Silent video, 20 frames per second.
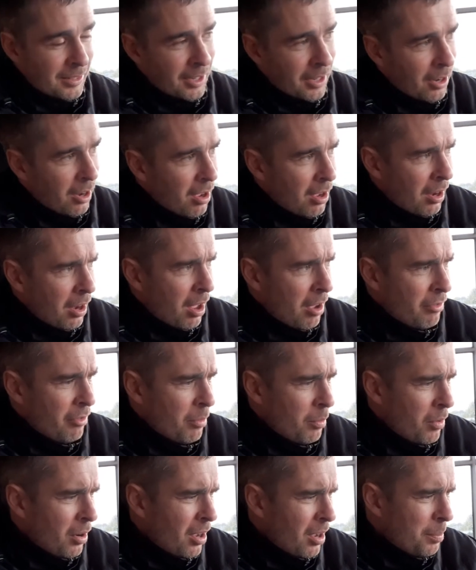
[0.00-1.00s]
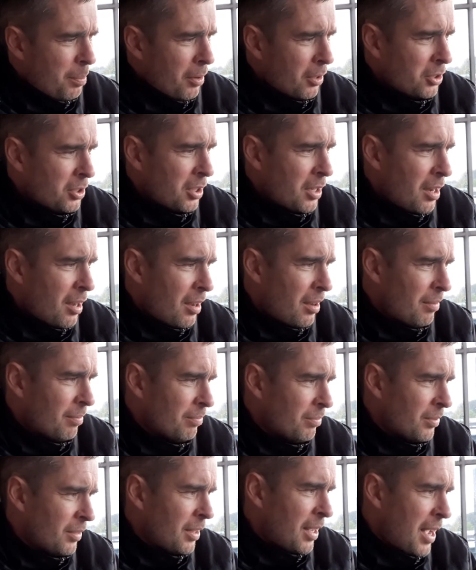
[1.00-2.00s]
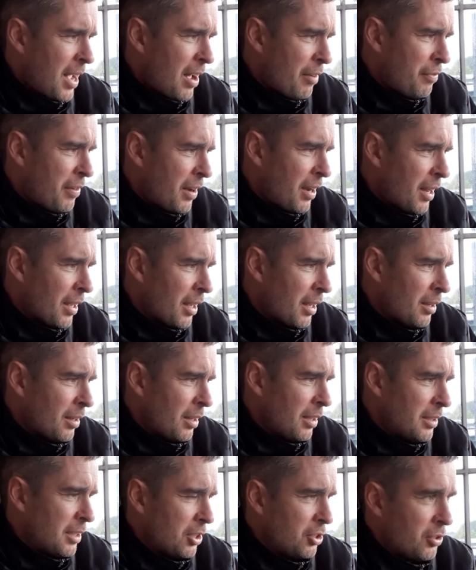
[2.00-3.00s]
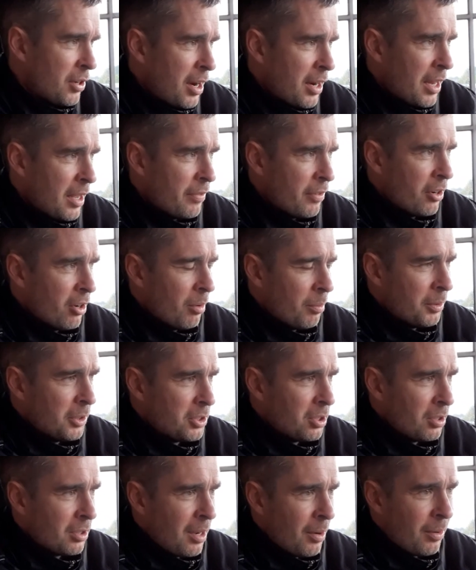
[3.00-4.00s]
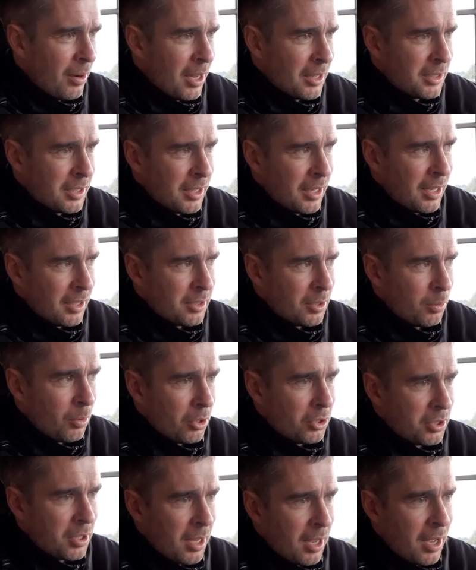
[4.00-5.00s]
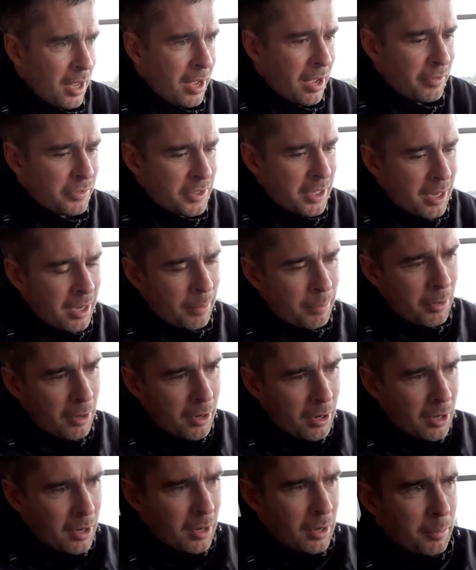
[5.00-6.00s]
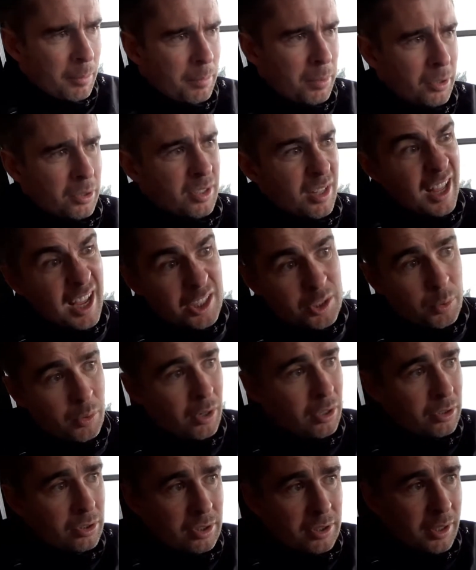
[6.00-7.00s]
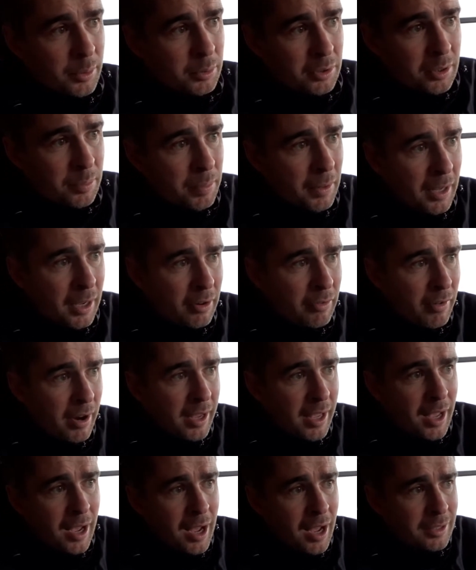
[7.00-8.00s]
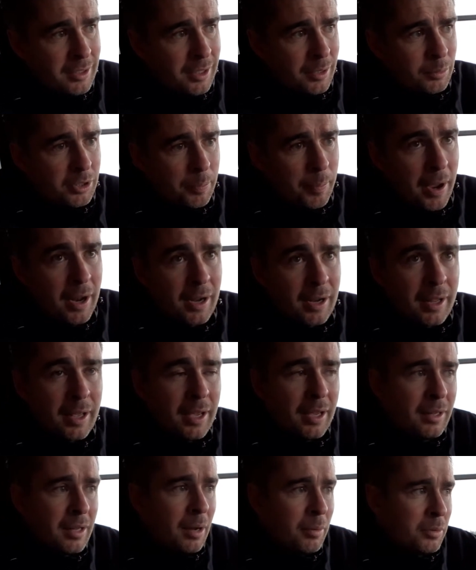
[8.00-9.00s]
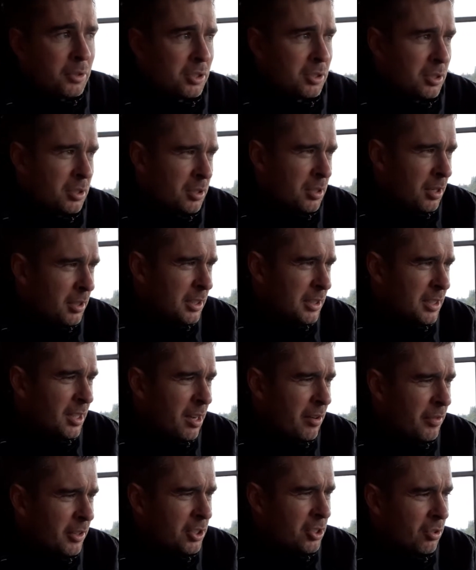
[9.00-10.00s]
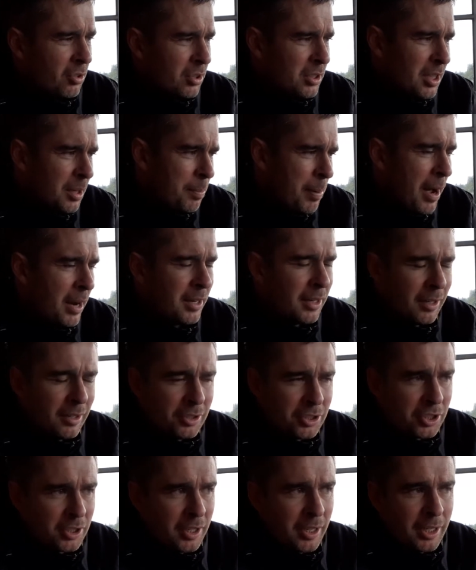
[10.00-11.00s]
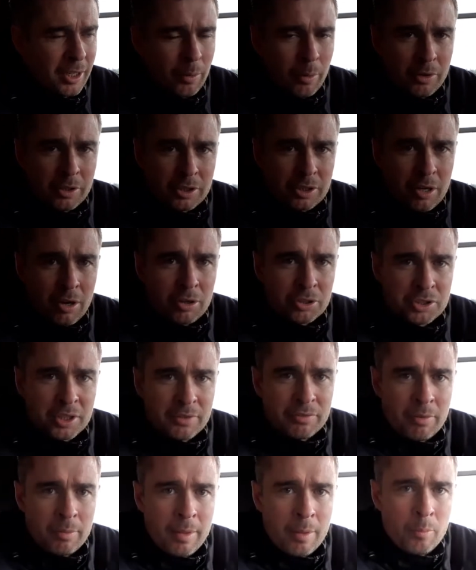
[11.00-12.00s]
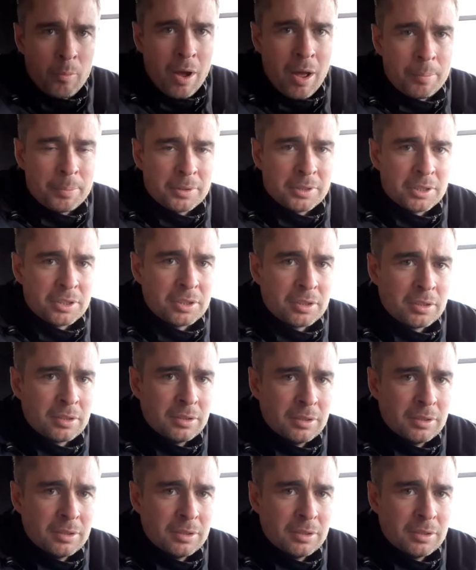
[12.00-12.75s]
A lot of them were, but I felt like he did try and even up. We told our lads he had to watch that at half time. But it was a blatant red card and it was a penalty that was deserving. It's good to see Paddy and Sinead on the score sheet from them wide positions.